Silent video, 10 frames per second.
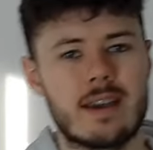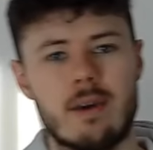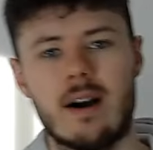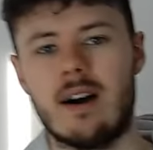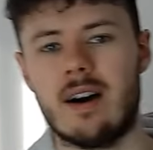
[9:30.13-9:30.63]

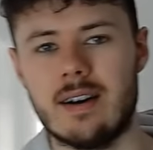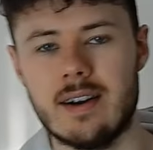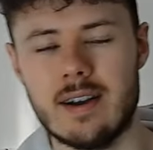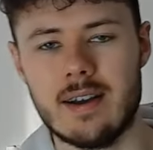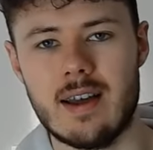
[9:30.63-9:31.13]
my heart,
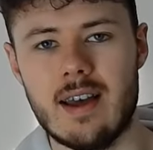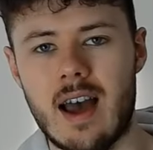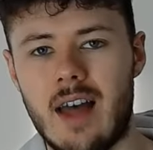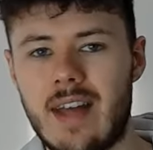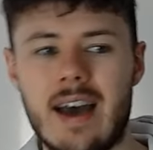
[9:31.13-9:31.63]

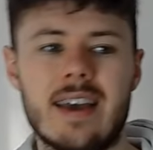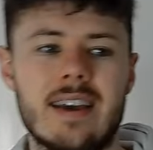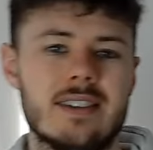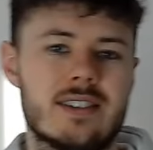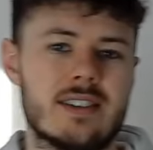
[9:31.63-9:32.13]
and that
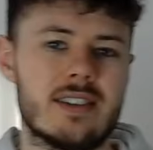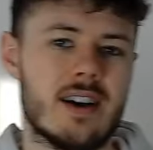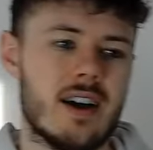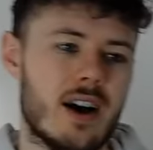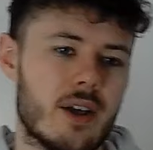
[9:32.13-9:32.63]
is
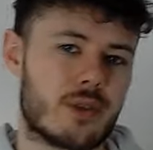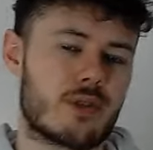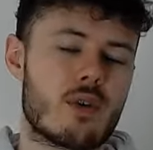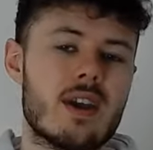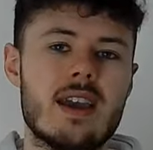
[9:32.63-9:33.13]
a
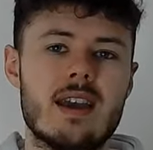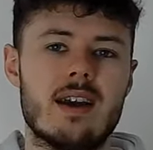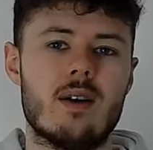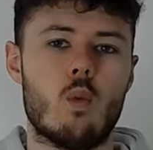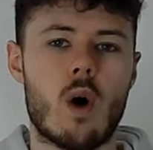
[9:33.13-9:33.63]

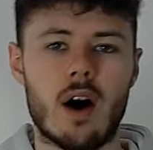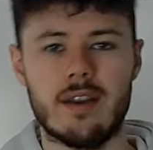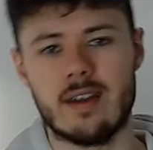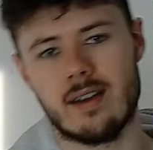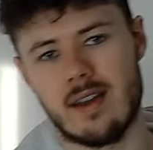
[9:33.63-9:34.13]

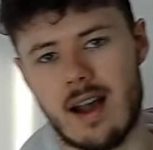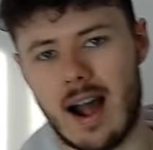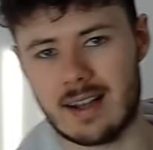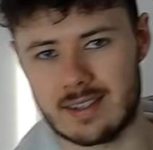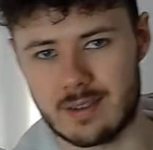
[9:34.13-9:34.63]
3-1
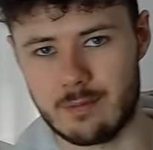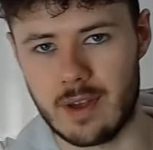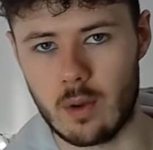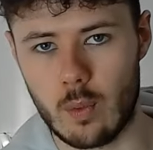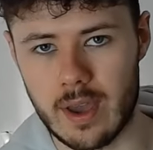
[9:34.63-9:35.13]
Aston
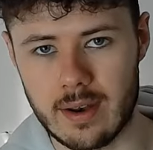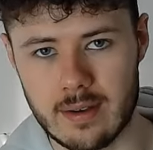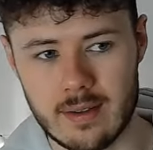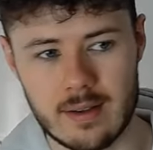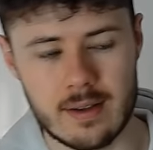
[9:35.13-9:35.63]
Villa win.
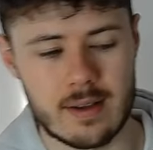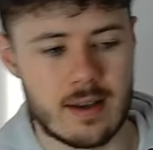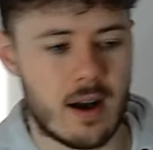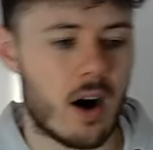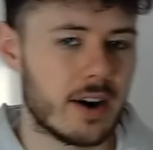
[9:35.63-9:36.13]

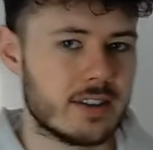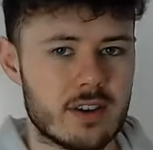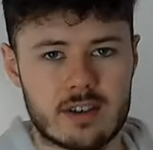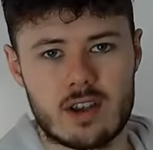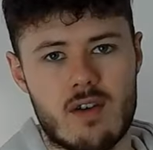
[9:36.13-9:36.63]

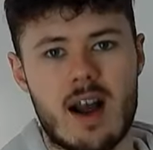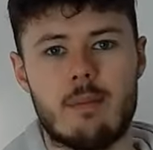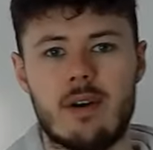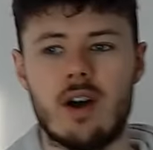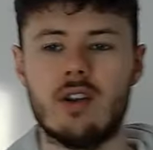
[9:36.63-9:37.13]
Isaac to grab a